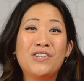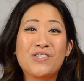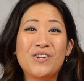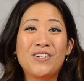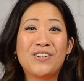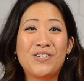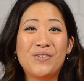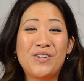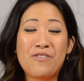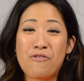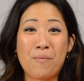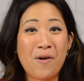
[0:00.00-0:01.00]
sure to tune
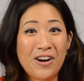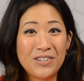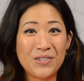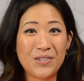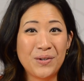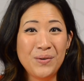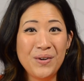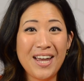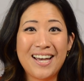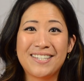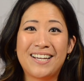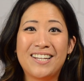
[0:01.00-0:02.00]
in for part 2
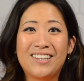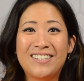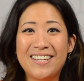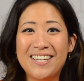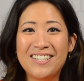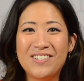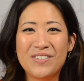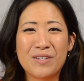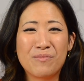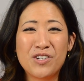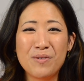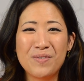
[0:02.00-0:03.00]
as I dig into
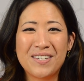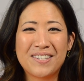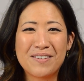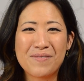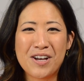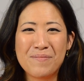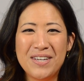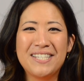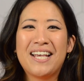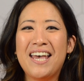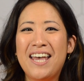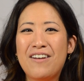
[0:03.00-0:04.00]
some chips and some
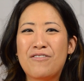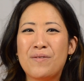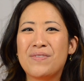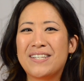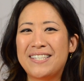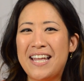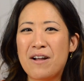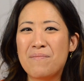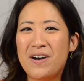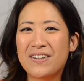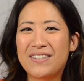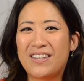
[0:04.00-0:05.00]
gummies from the snack
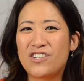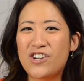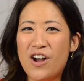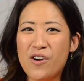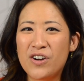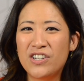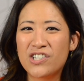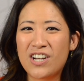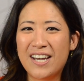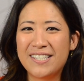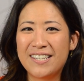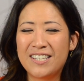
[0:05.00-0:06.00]
box that the Chau Crunch
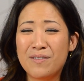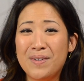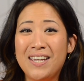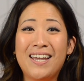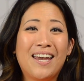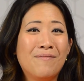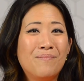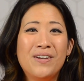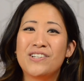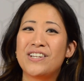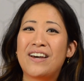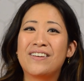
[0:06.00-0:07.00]
guys sent to me. And
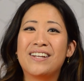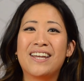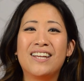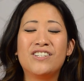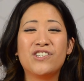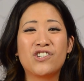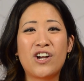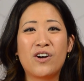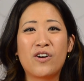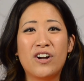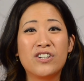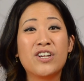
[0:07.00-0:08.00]
big shout out again to
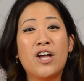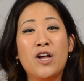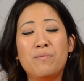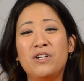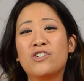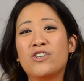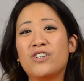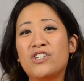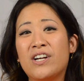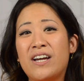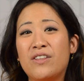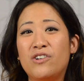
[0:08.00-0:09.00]
Chau Crunch. Be sure to
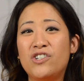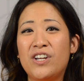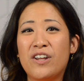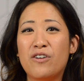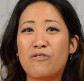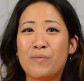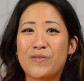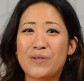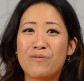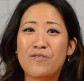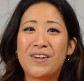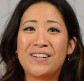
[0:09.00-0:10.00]
check out their channel for
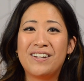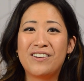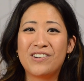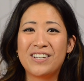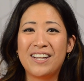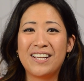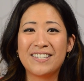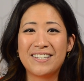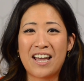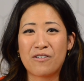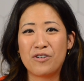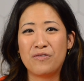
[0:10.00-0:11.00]
some fun and entertaining
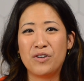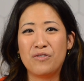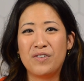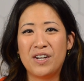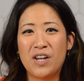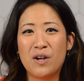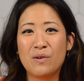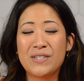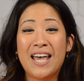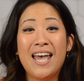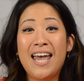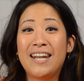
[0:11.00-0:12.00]
snack review
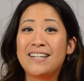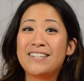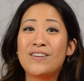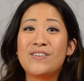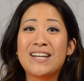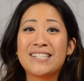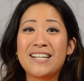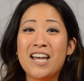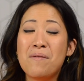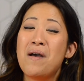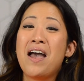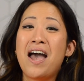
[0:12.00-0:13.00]
videos. And until next
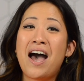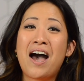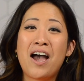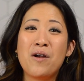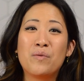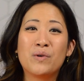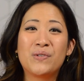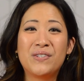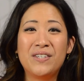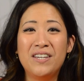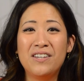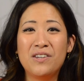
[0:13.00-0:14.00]
time, I will
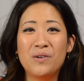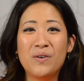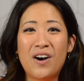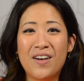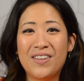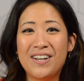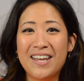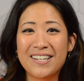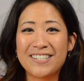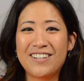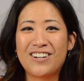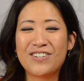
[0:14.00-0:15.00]
see you on the
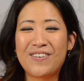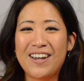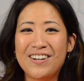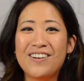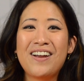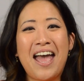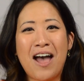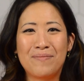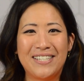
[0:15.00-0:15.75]
next NoshFinder. Happy